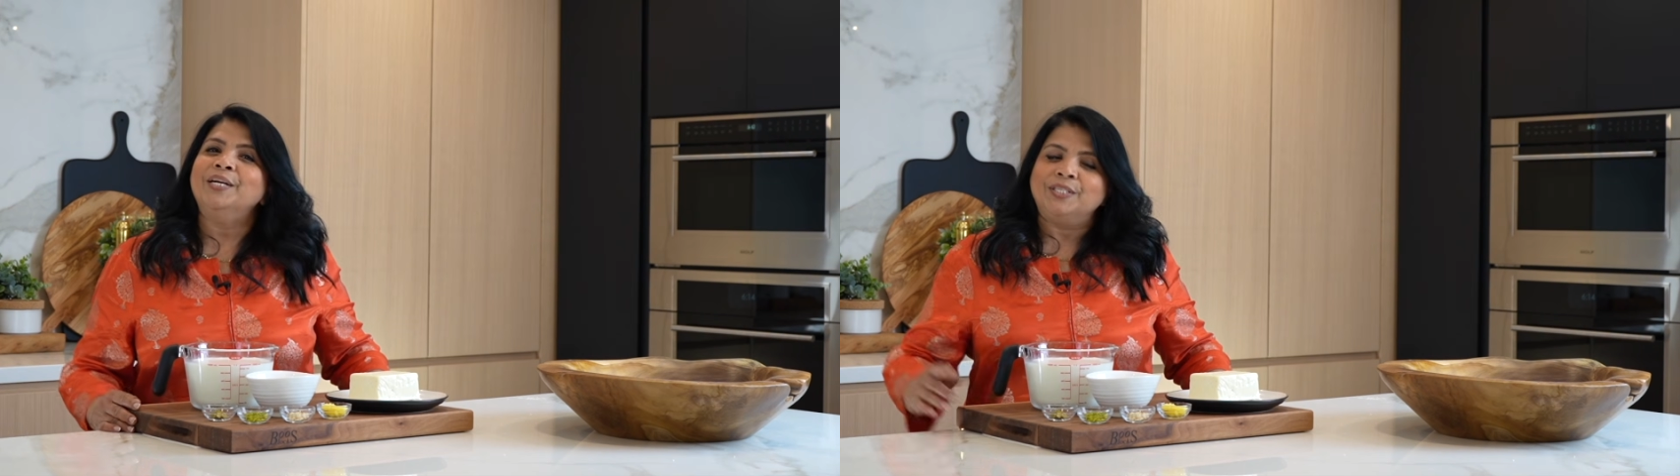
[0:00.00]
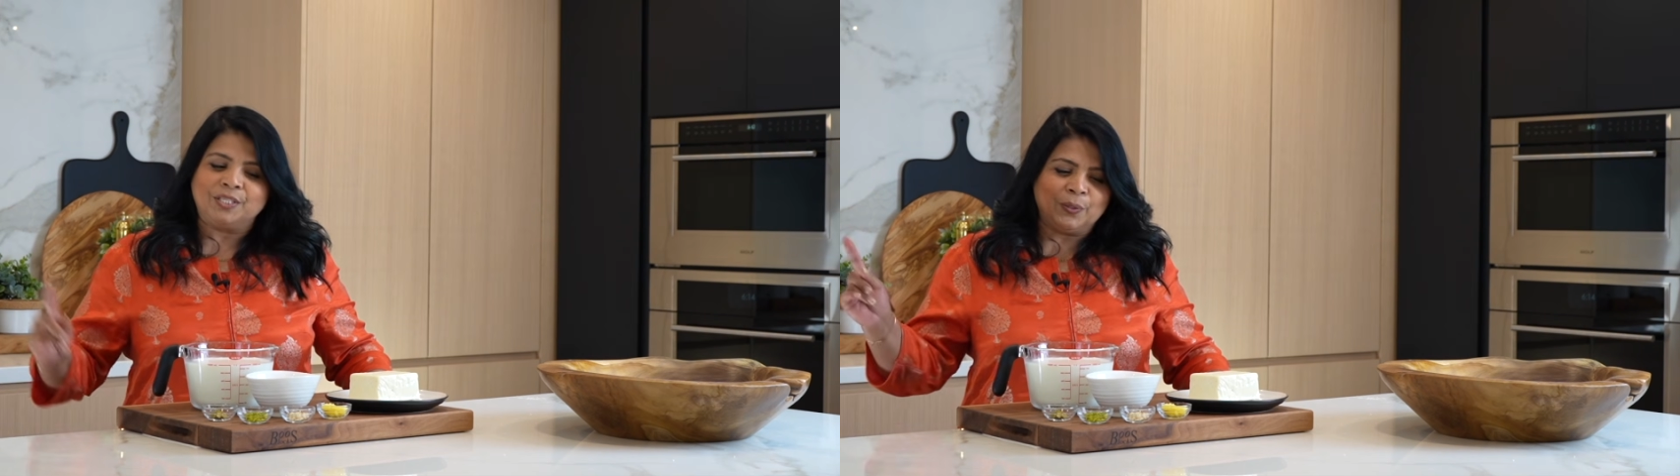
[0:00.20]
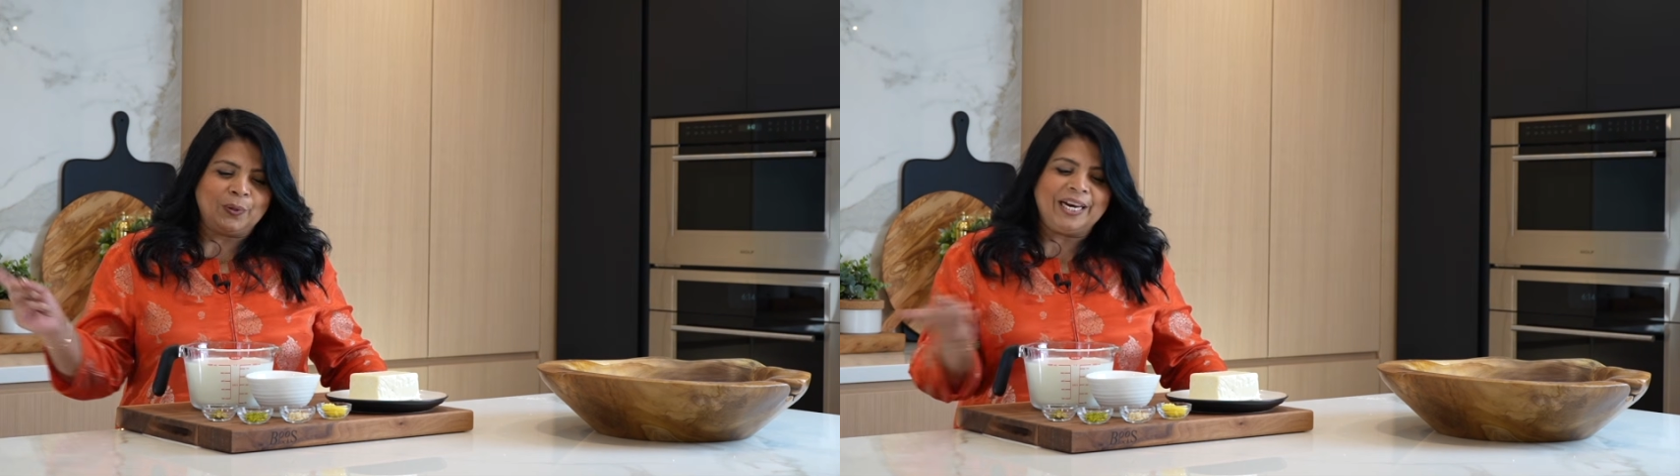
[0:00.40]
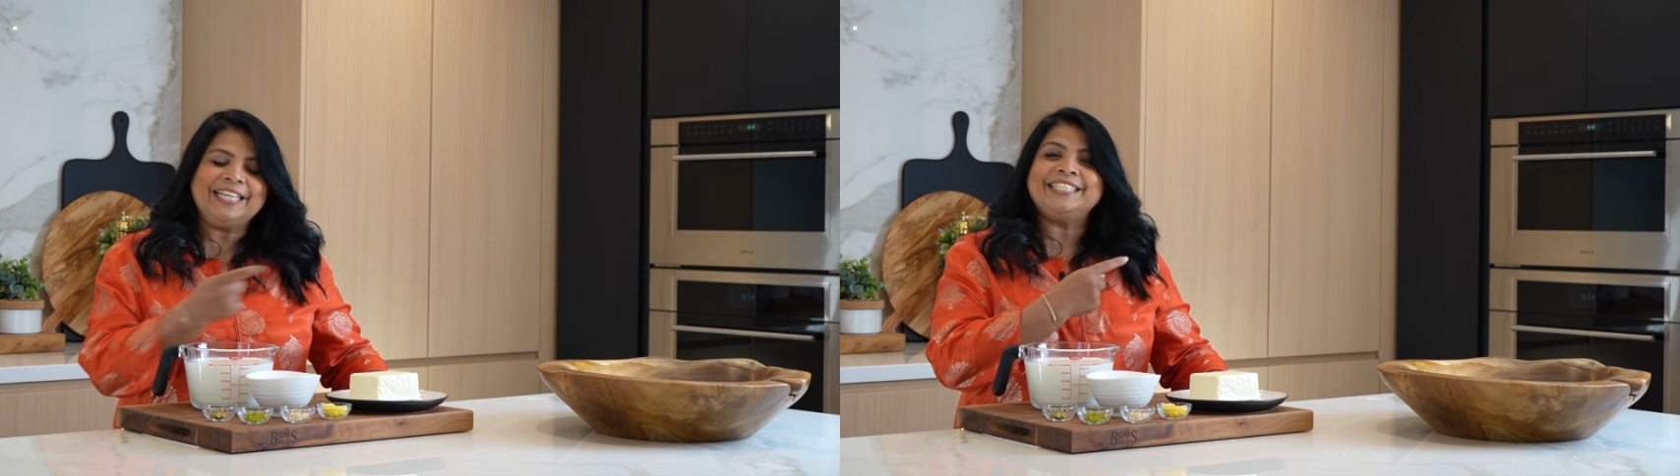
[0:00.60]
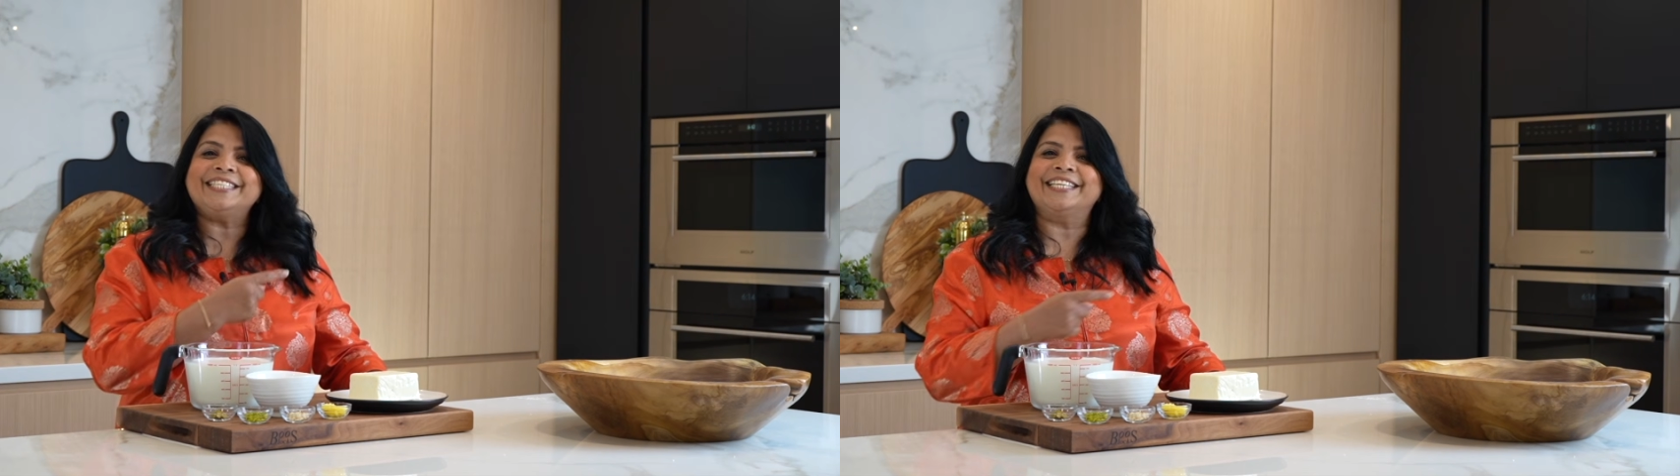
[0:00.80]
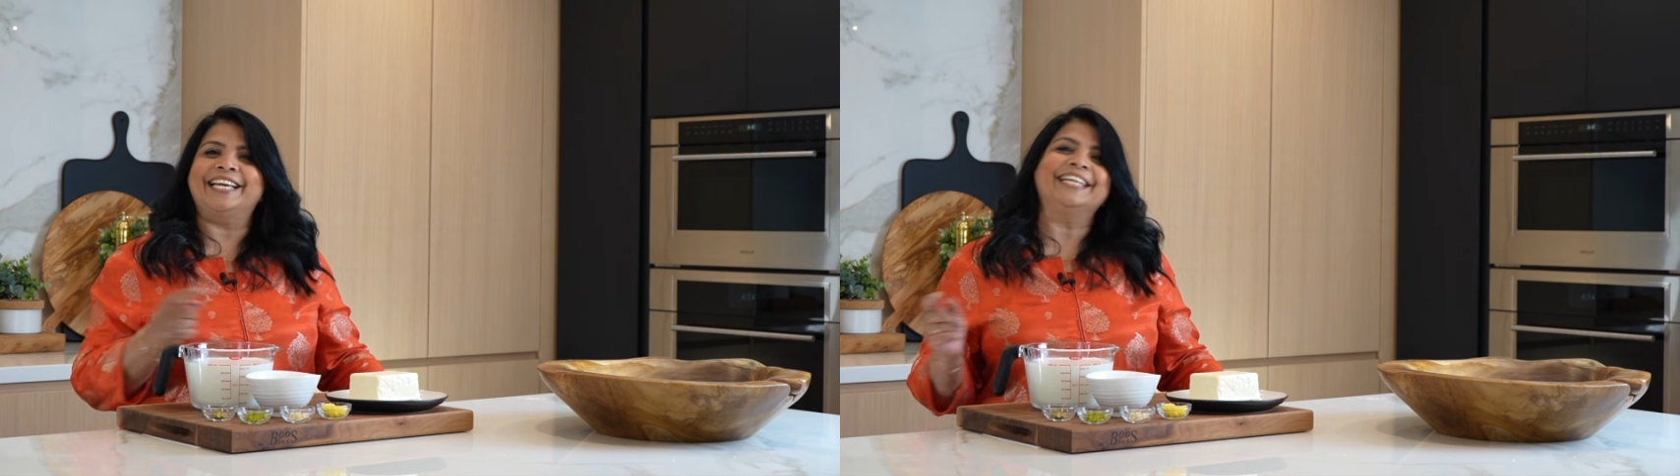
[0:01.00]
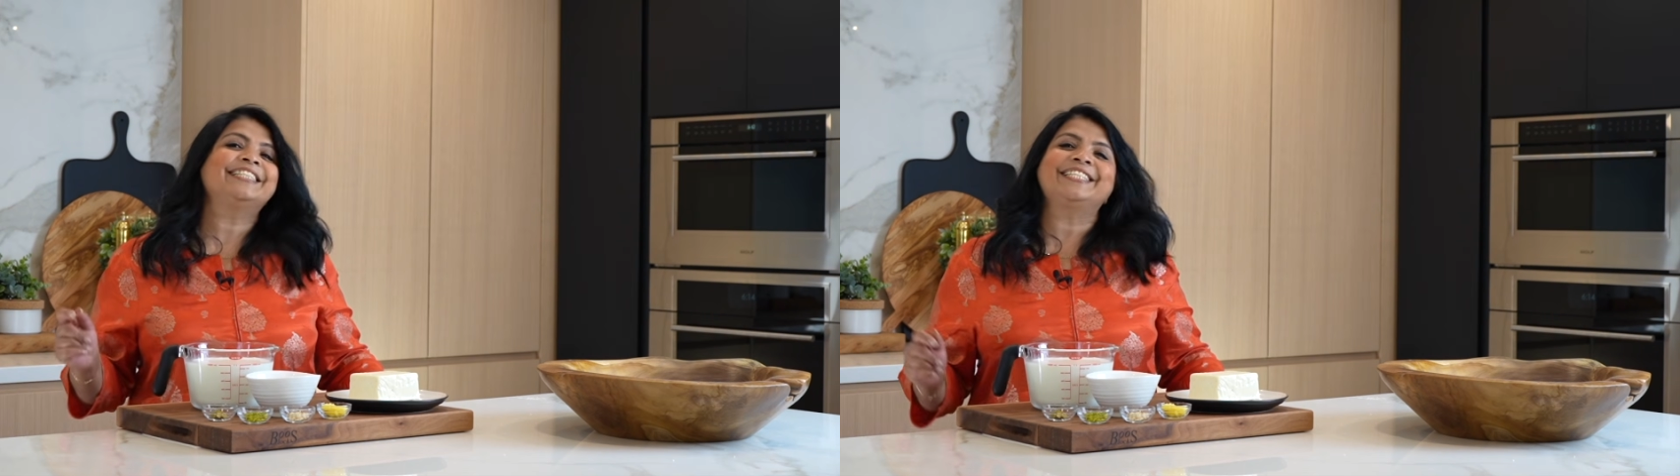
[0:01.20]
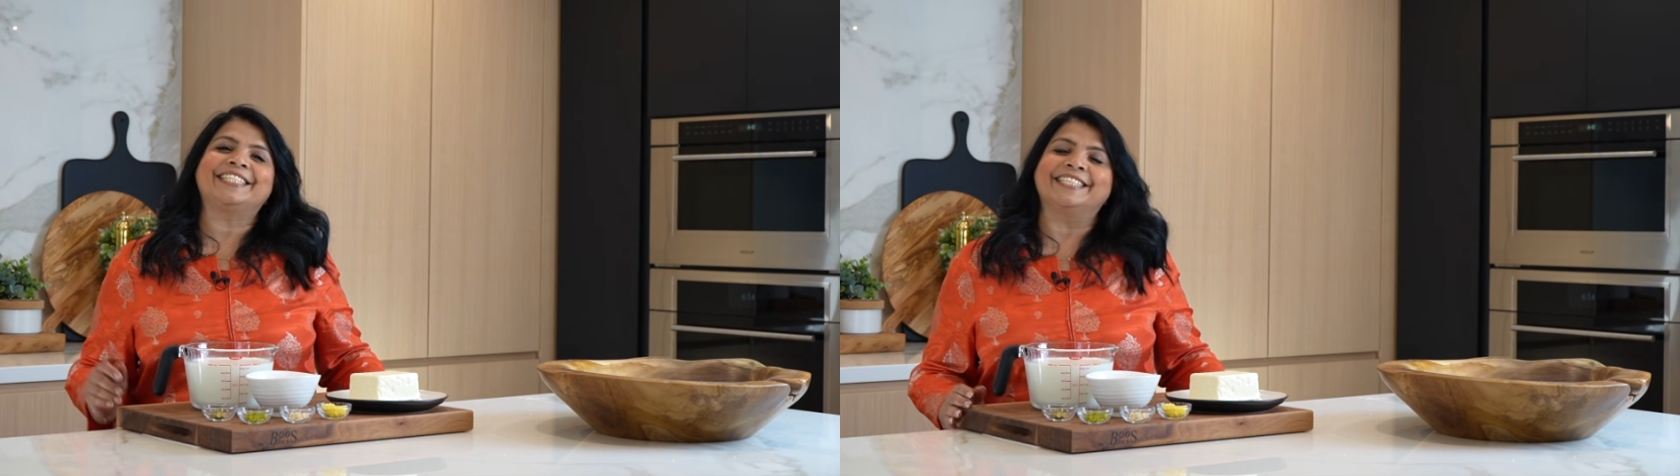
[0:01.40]
So let's
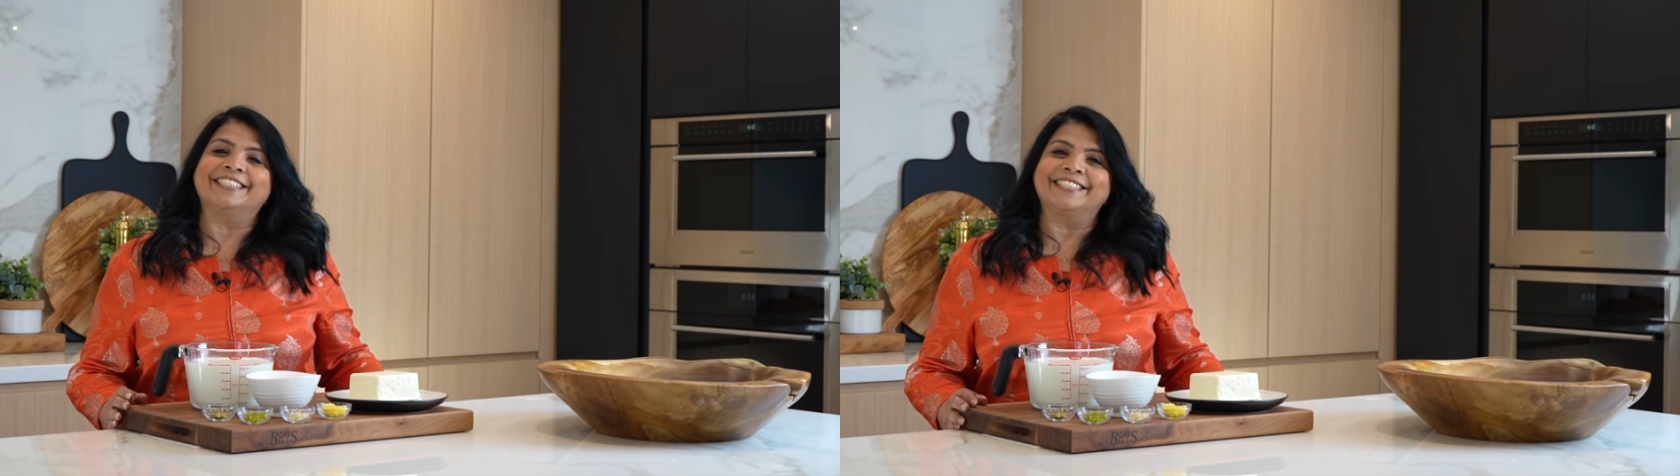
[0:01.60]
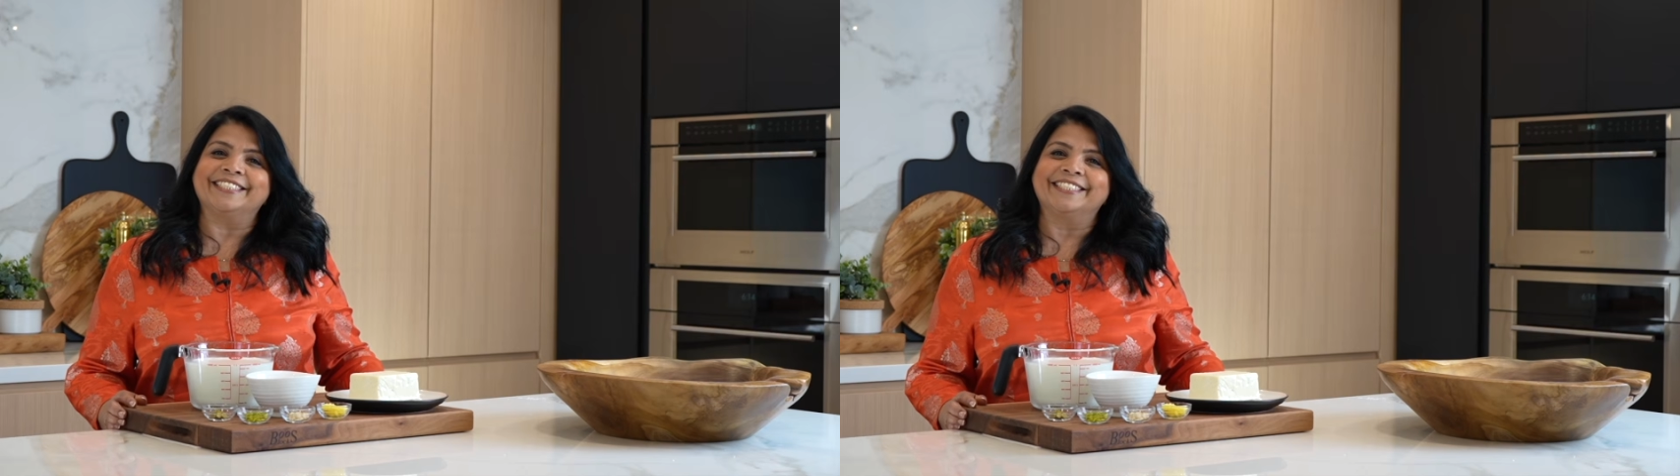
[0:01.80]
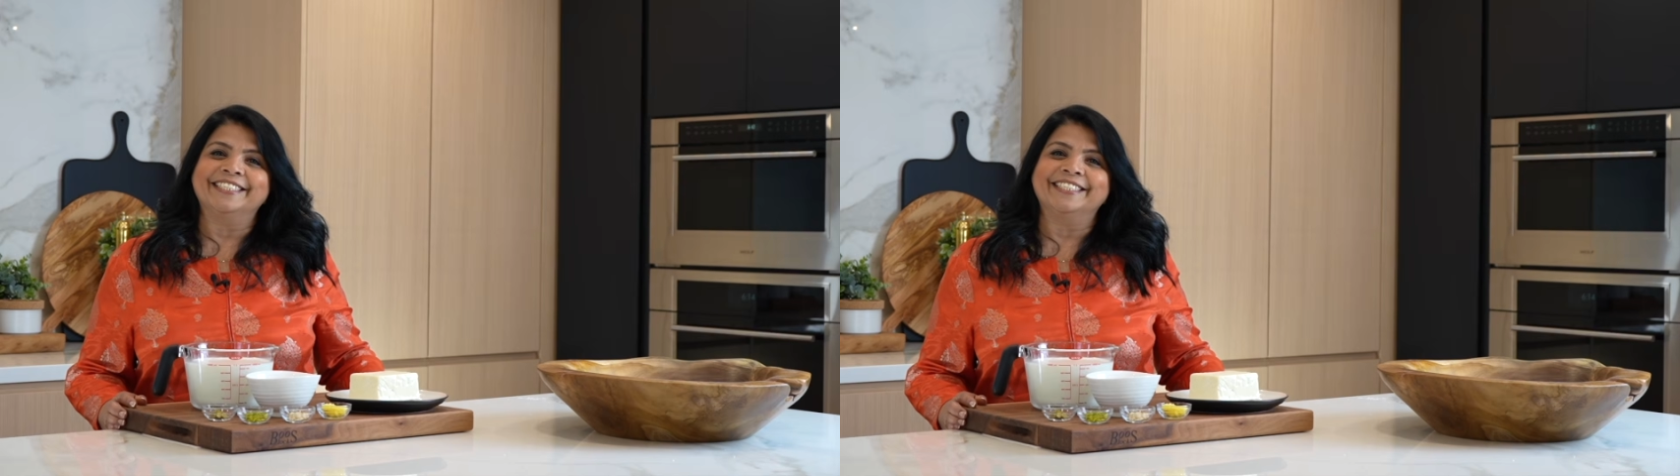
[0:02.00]
get started.